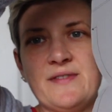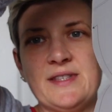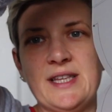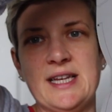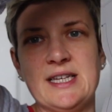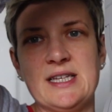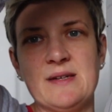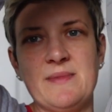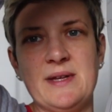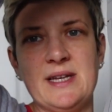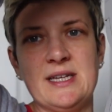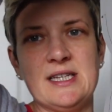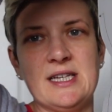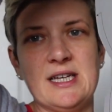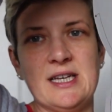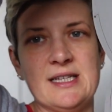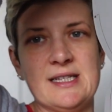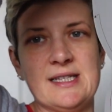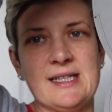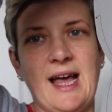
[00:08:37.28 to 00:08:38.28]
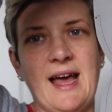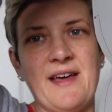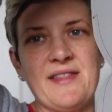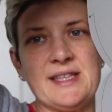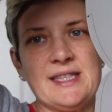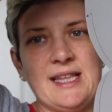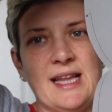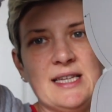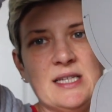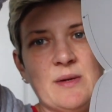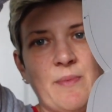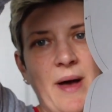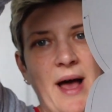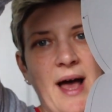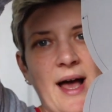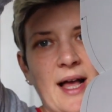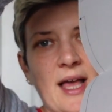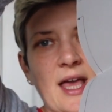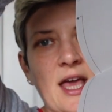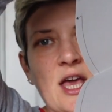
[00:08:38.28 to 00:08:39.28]
centimetres at the centre
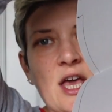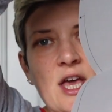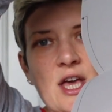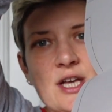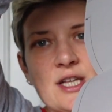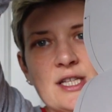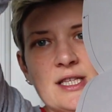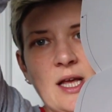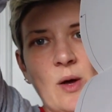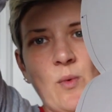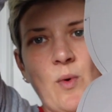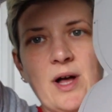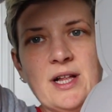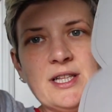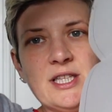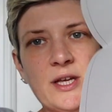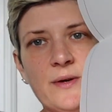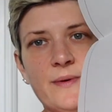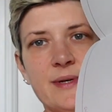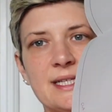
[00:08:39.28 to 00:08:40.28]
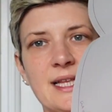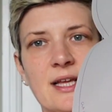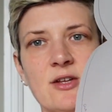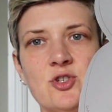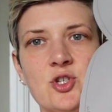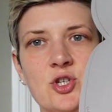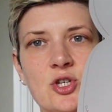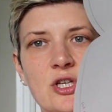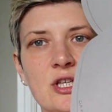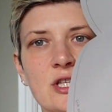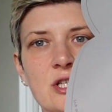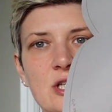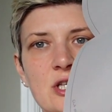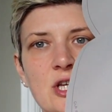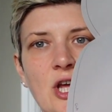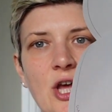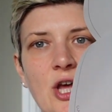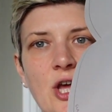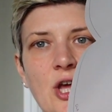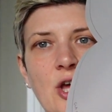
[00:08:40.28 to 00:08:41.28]
back. So what I'll do is I'll
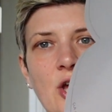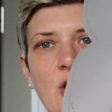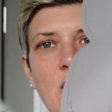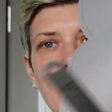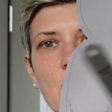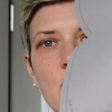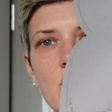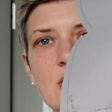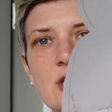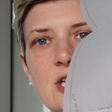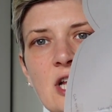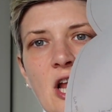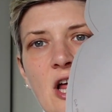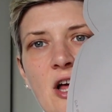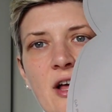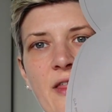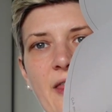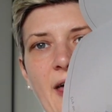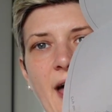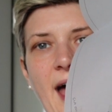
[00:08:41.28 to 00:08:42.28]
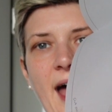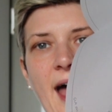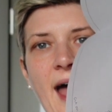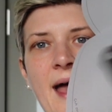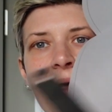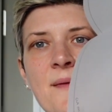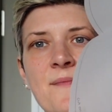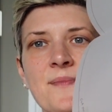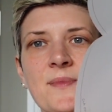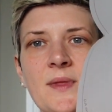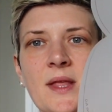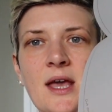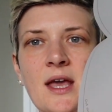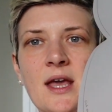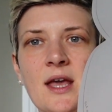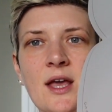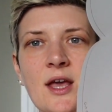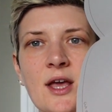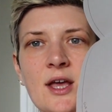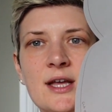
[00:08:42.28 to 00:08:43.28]
just cut along there,
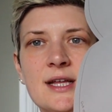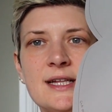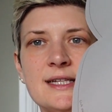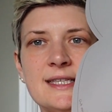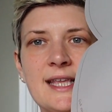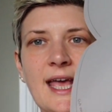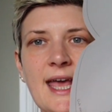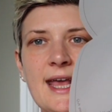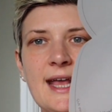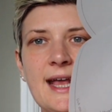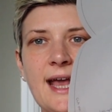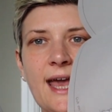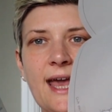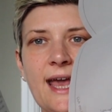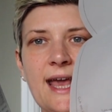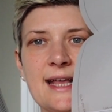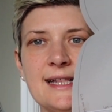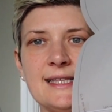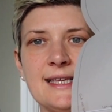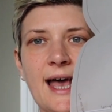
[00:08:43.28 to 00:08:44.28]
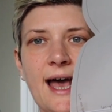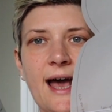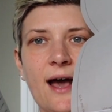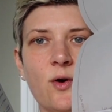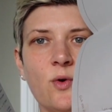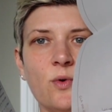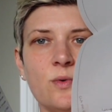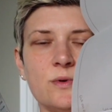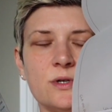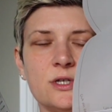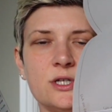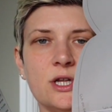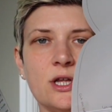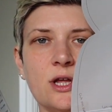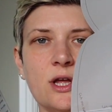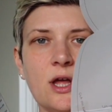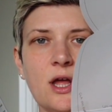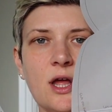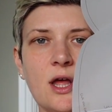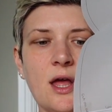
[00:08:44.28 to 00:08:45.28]
take it out
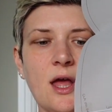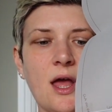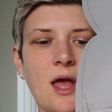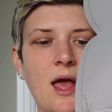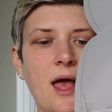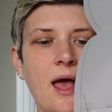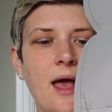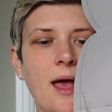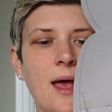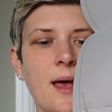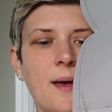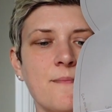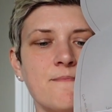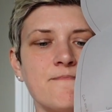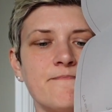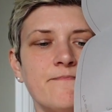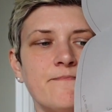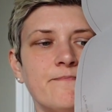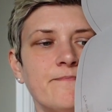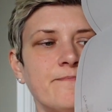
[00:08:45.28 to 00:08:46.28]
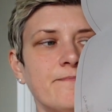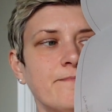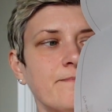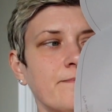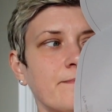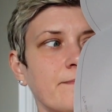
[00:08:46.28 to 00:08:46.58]
on